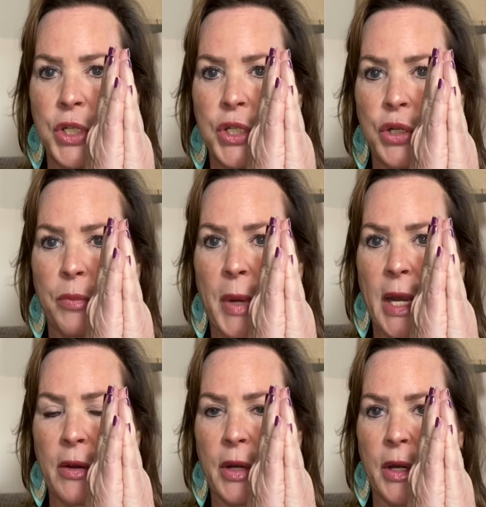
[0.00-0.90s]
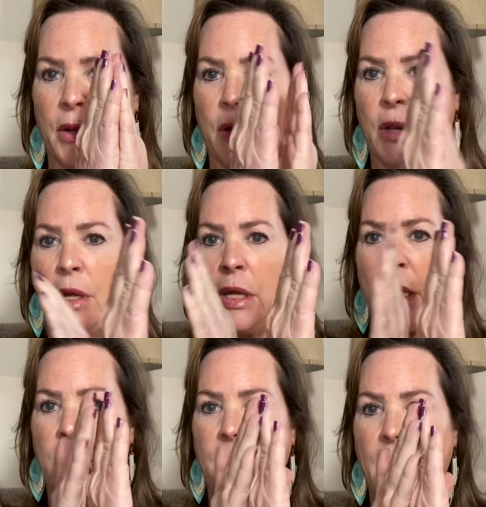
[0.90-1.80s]
is your barrier,
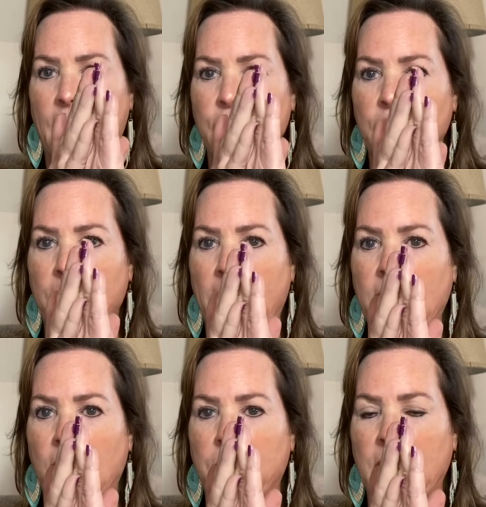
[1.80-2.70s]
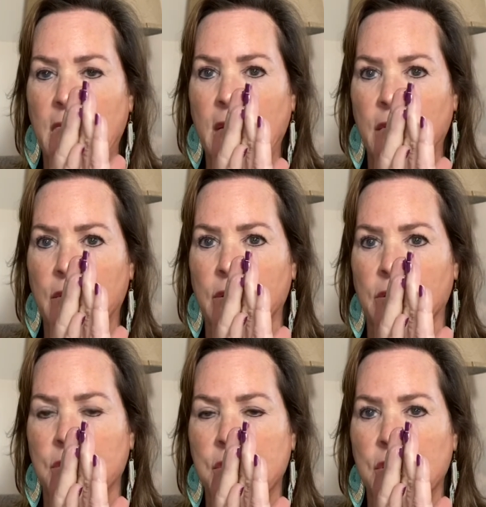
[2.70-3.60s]
and now your makeup
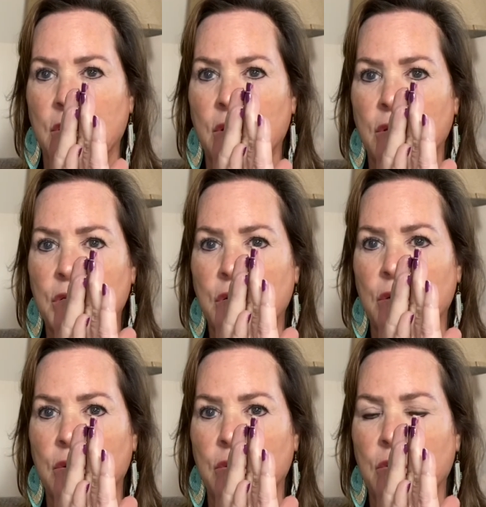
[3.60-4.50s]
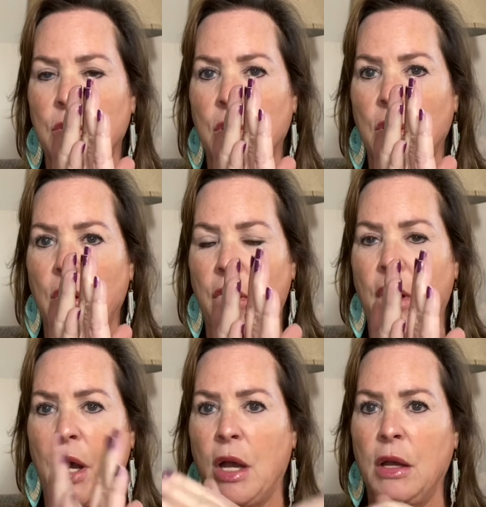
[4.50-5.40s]
adheres to
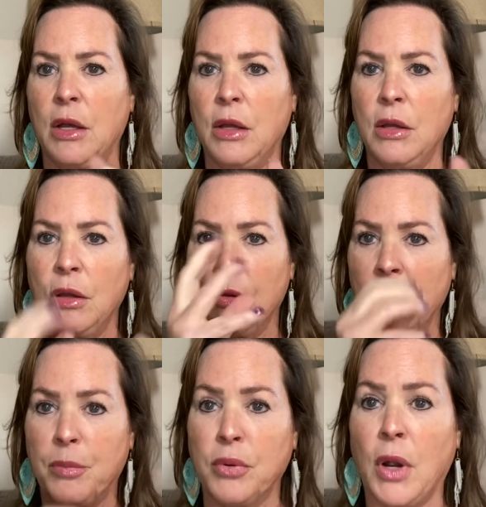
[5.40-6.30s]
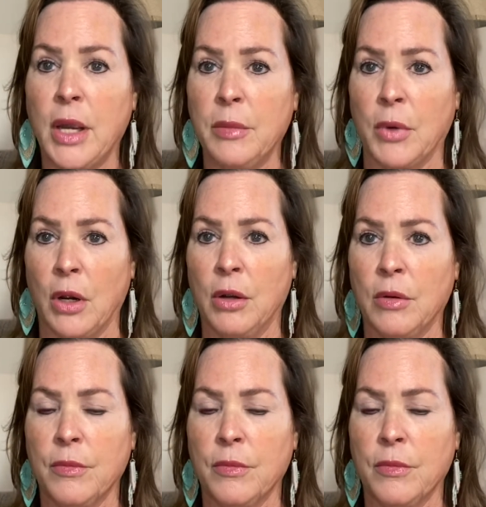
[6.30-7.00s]
the primer.